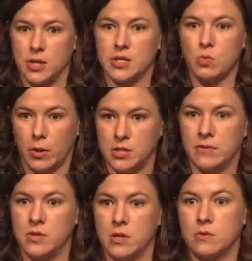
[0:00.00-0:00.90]
is
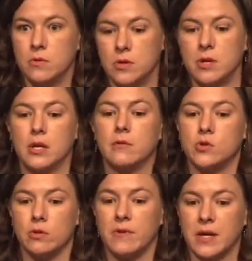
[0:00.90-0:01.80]
relative to the
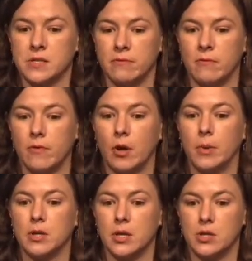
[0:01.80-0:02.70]
individual effects of
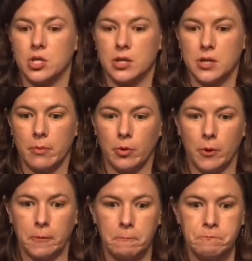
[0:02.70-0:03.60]
environment and genotype alone.